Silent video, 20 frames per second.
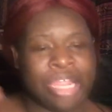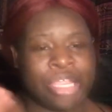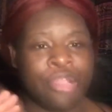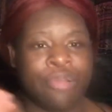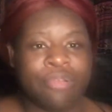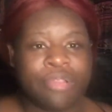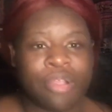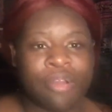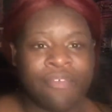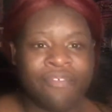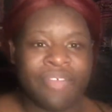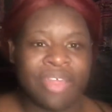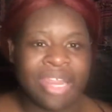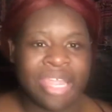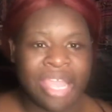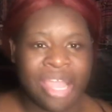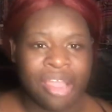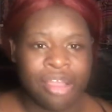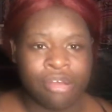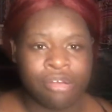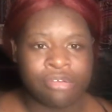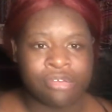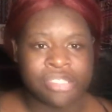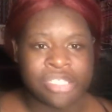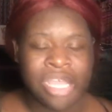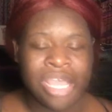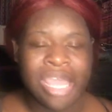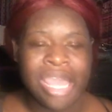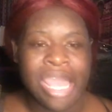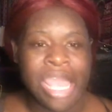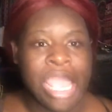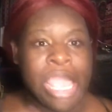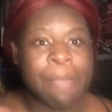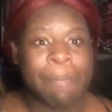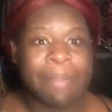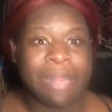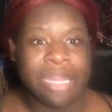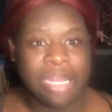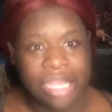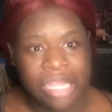YouTube videos, he
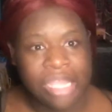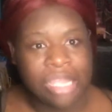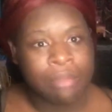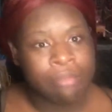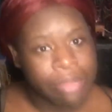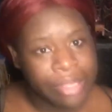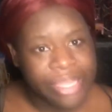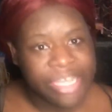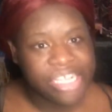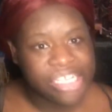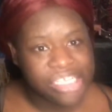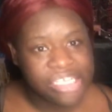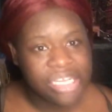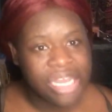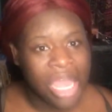be looking, bitch.